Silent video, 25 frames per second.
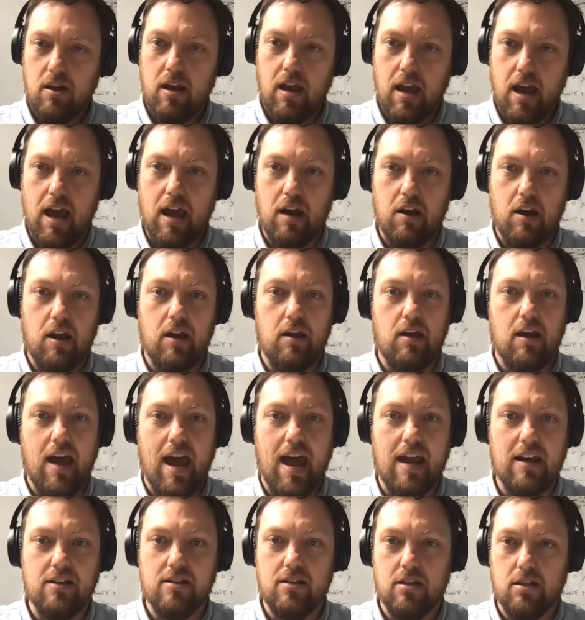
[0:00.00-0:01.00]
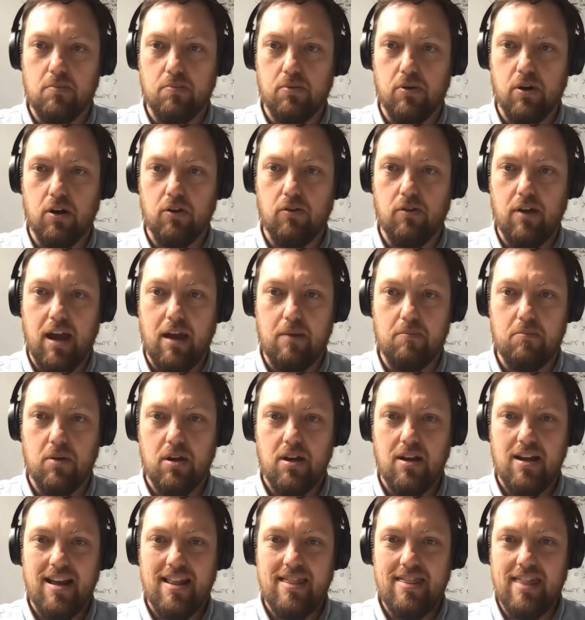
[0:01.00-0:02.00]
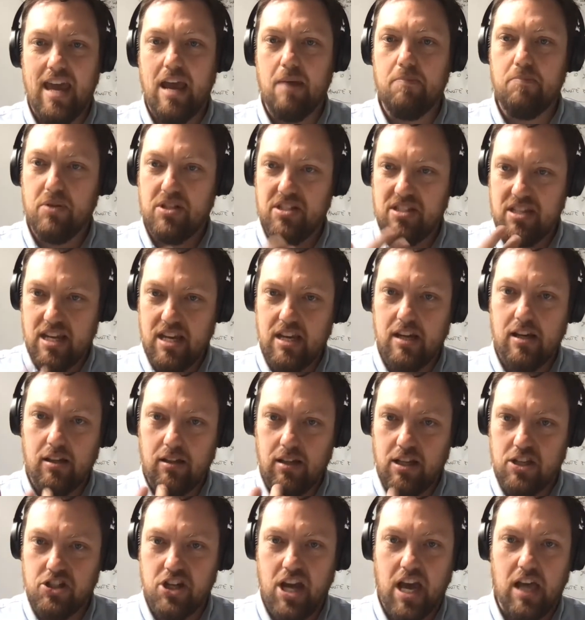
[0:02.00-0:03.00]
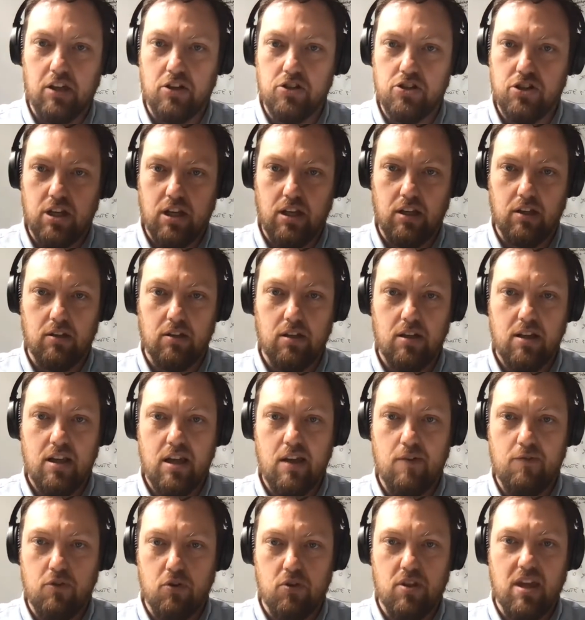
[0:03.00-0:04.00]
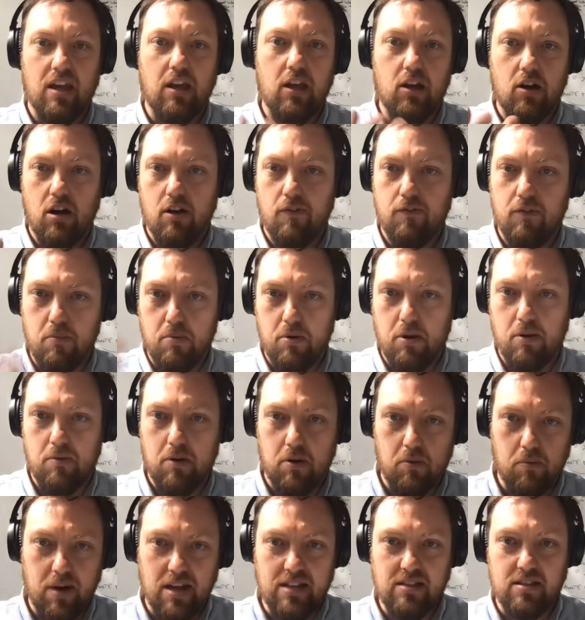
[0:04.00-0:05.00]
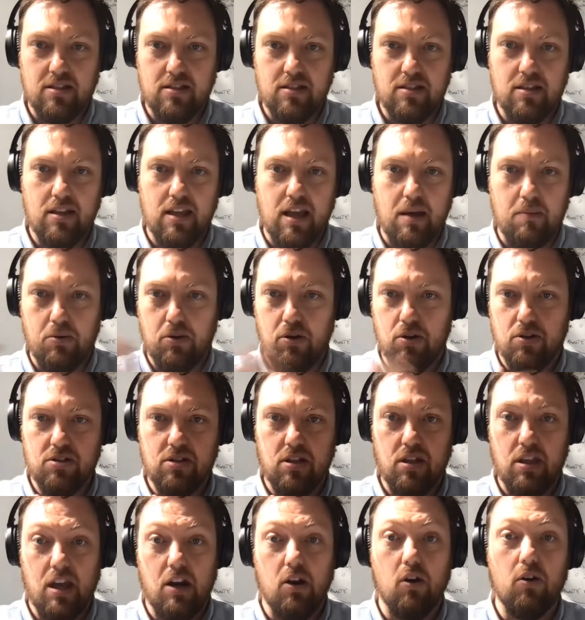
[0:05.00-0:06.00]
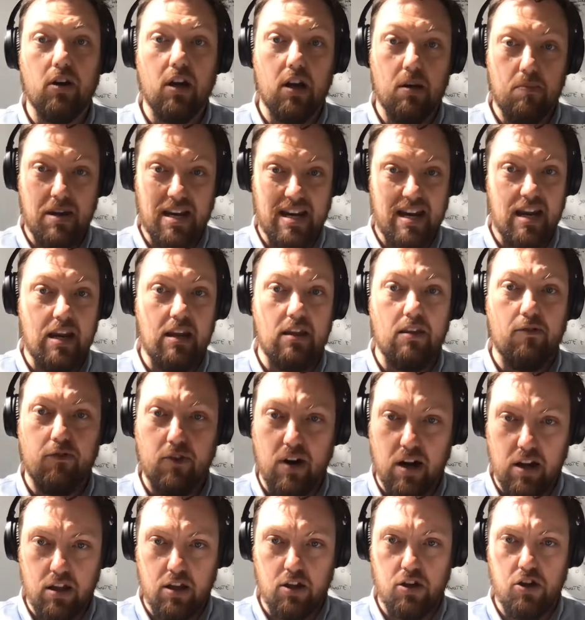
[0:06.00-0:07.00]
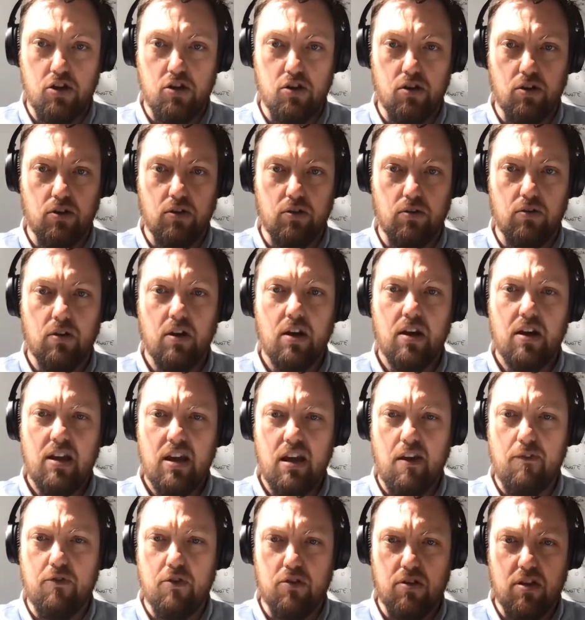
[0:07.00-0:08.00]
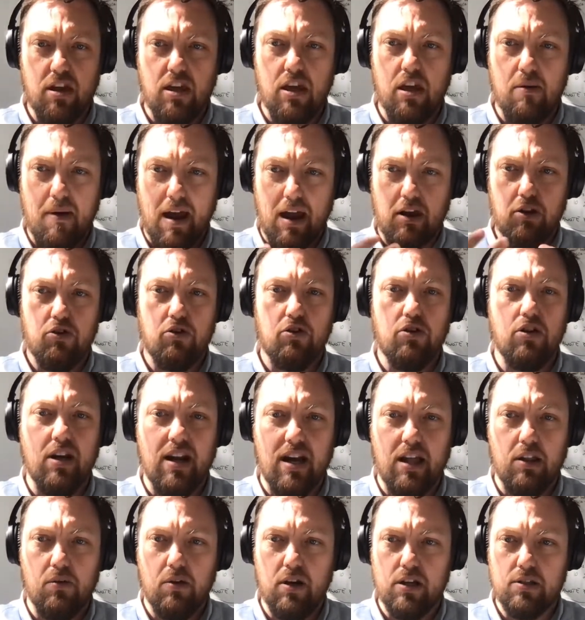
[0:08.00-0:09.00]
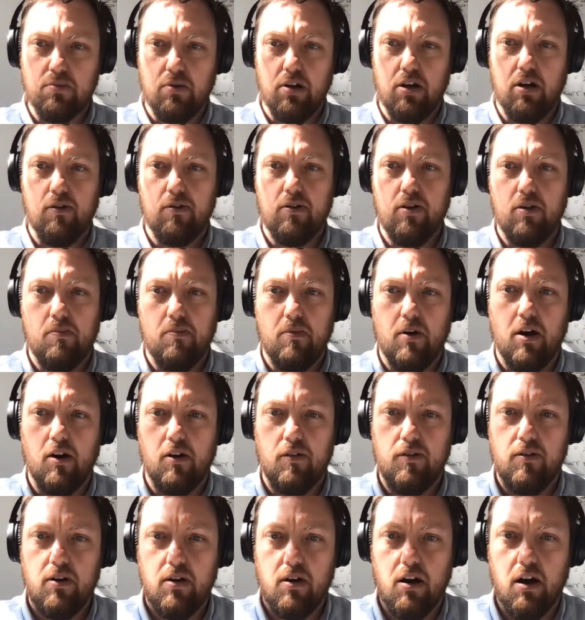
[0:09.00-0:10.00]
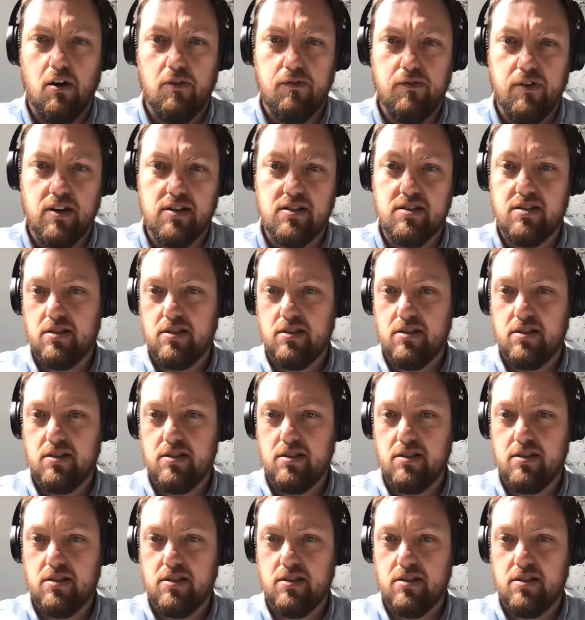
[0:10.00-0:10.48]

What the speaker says: added to the program. They're particularly challenging if you're then going to offer permanent residence to that person. They're not going to be near the front of the queue if you're thinking about who you'd otherwise want to offer